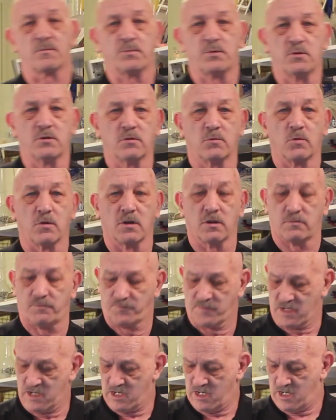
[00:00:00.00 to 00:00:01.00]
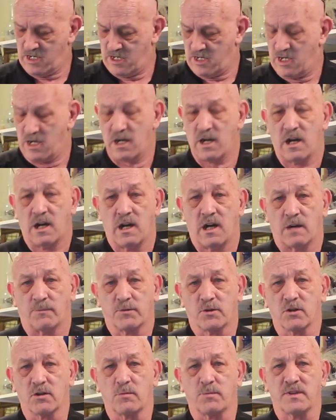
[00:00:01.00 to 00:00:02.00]
the pool world.
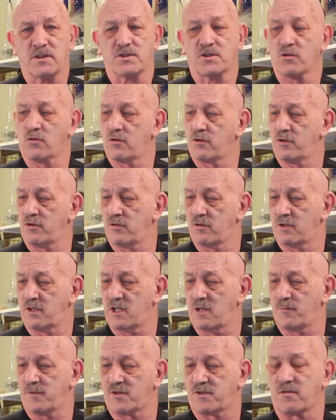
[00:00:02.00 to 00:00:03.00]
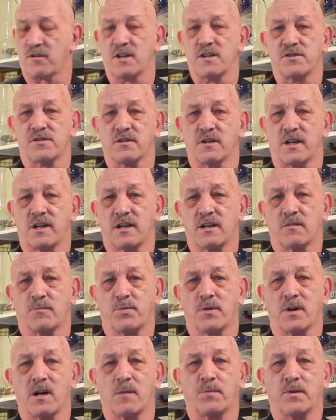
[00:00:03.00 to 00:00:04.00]
I'm going to be showing you a demonstration on how to
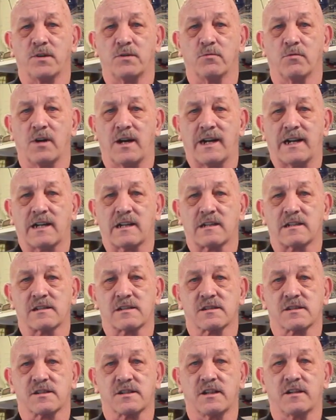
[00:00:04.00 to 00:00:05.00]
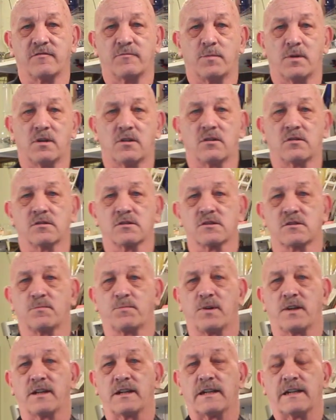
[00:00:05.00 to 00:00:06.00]
properly rack a set of balls to
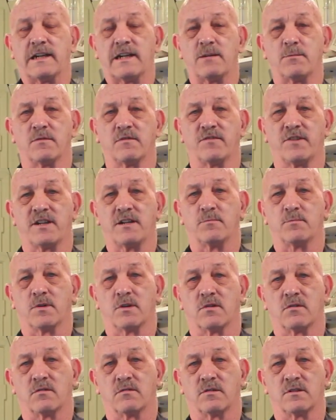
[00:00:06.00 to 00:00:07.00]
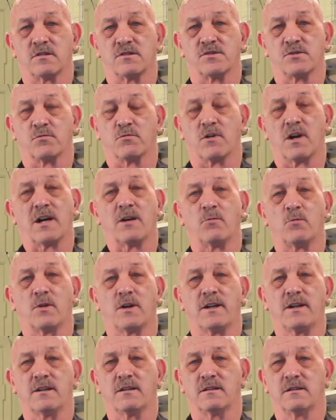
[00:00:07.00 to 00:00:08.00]
play a game of 8-ball. There's the right
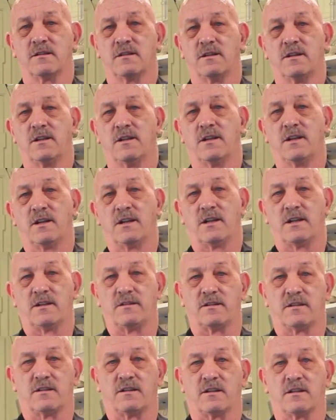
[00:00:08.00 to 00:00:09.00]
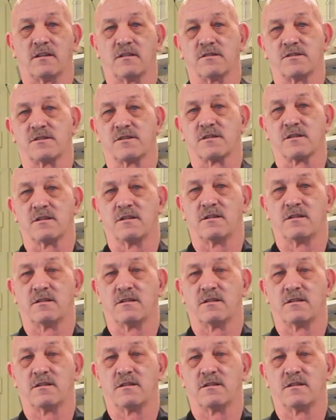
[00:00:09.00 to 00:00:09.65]
way, and then there's,